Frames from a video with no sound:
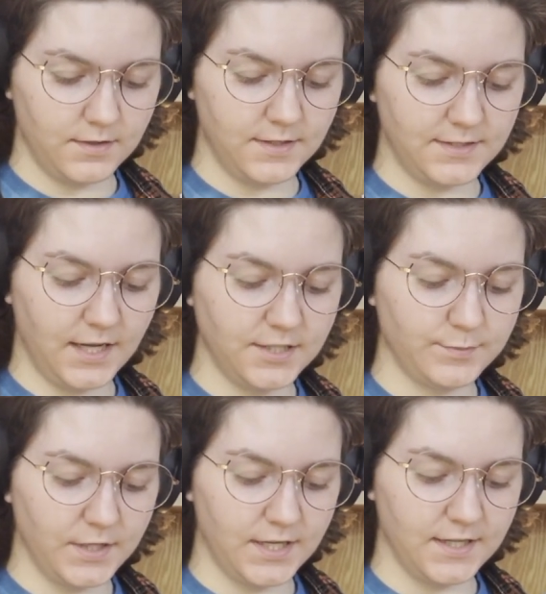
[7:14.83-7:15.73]
it takes
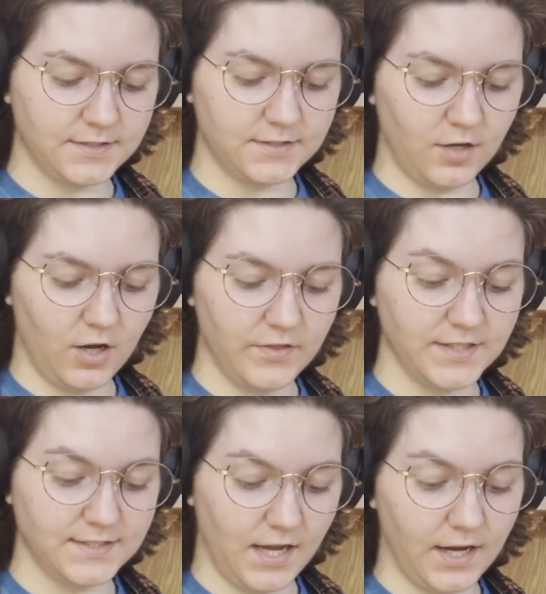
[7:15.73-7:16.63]
place on
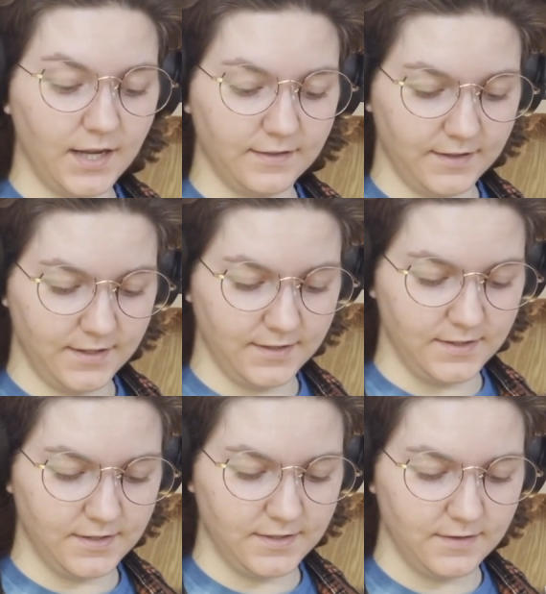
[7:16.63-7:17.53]
this
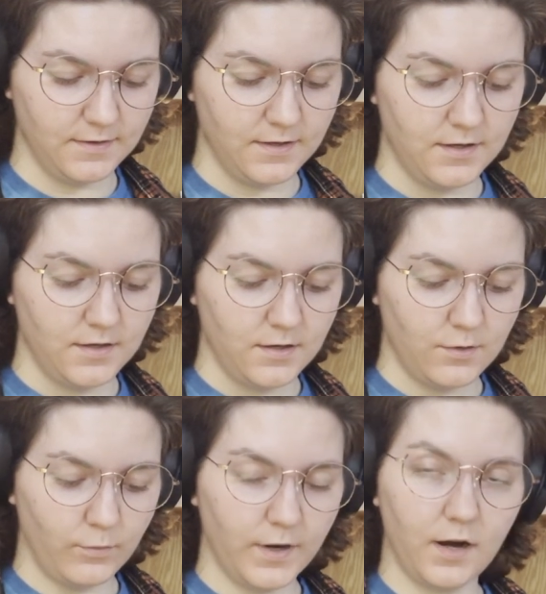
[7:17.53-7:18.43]
island
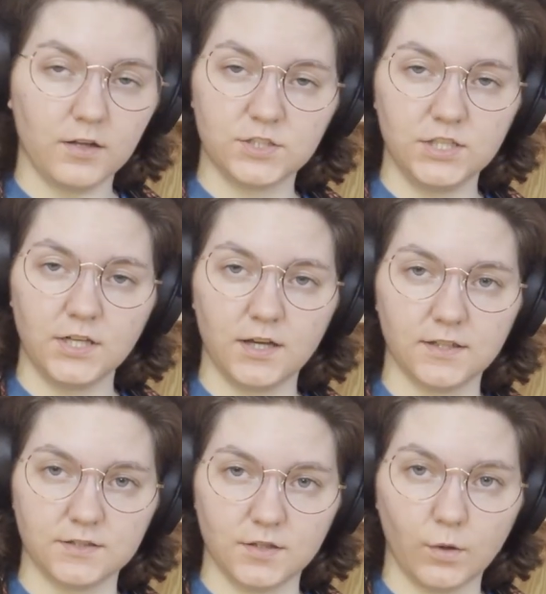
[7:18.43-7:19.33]
where Alcina
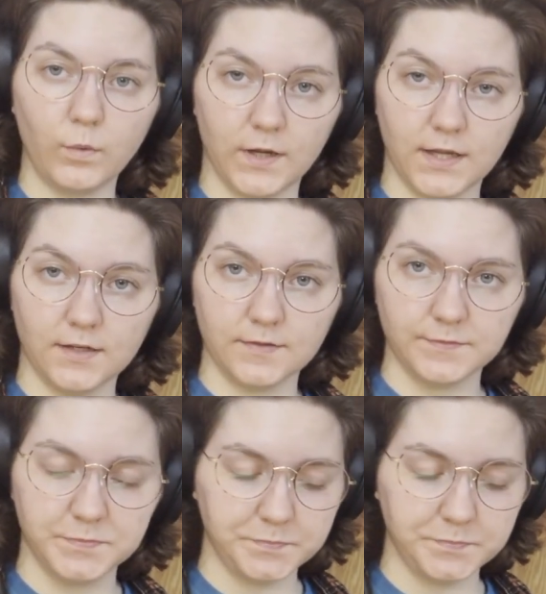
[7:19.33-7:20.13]
is the queen.